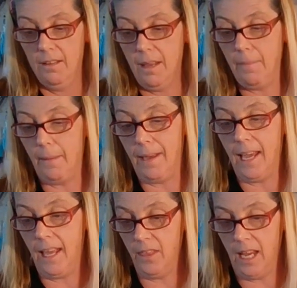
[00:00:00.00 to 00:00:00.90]
that may
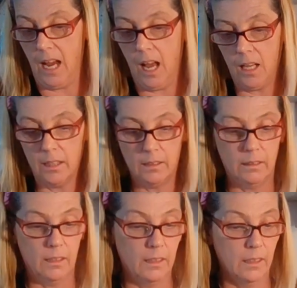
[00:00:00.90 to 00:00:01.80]
be in there.
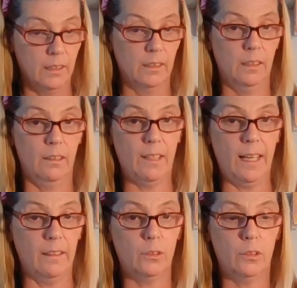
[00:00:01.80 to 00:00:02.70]

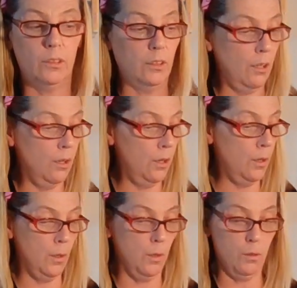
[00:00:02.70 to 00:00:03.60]
Okay,
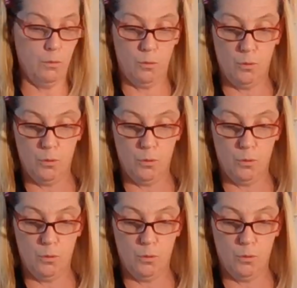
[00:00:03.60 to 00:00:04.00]
so...